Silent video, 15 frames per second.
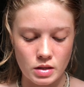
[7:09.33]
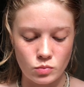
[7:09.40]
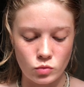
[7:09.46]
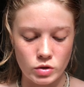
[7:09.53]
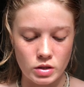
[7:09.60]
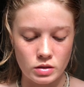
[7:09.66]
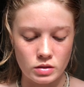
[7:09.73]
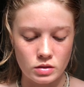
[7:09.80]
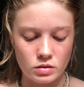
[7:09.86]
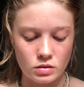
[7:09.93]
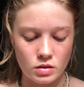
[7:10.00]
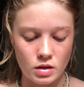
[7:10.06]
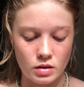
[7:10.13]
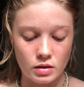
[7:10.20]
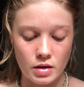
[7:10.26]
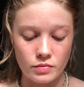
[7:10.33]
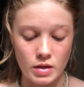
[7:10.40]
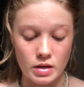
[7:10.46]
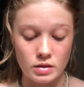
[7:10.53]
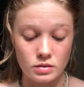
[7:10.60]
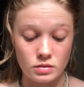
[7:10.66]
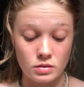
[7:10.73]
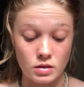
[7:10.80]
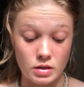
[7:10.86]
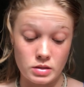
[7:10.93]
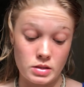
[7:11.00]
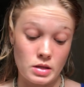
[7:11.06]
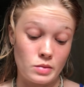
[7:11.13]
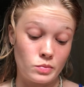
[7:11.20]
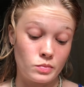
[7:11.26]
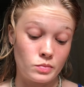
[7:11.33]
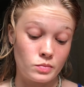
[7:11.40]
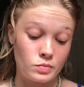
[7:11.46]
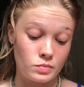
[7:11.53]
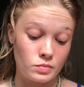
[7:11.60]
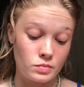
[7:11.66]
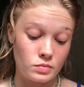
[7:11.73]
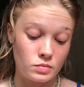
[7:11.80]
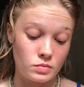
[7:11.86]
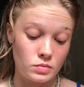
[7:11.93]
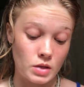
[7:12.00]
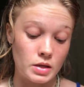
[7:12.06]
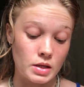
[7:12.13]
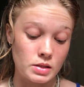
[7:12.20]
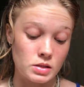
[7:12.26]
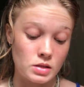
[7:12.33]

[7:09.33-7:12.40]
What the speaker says: week. I left that next